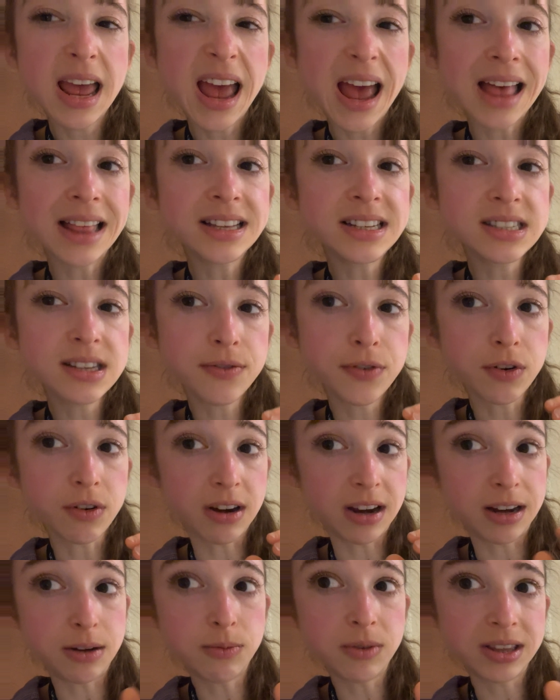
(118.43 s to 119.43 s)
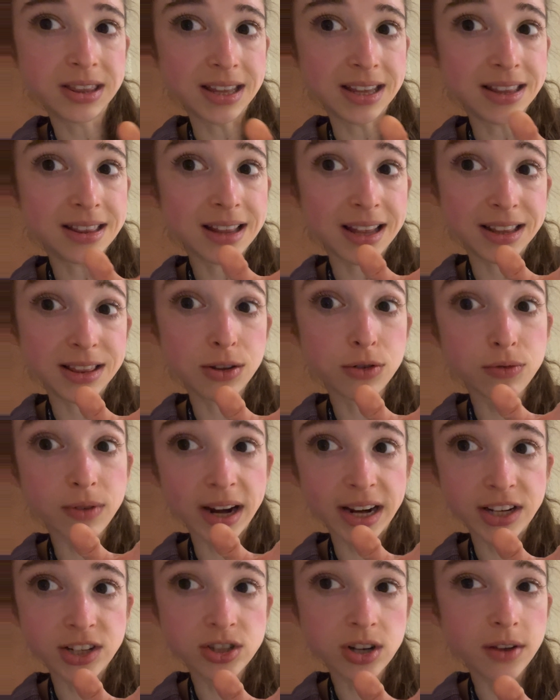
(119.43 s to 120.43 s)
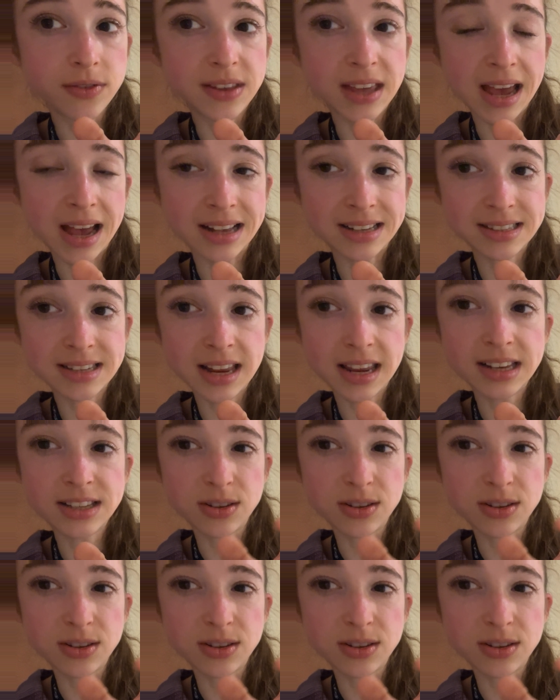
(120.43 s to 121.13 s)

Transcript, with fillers: at least if you're in within like the range of the assay.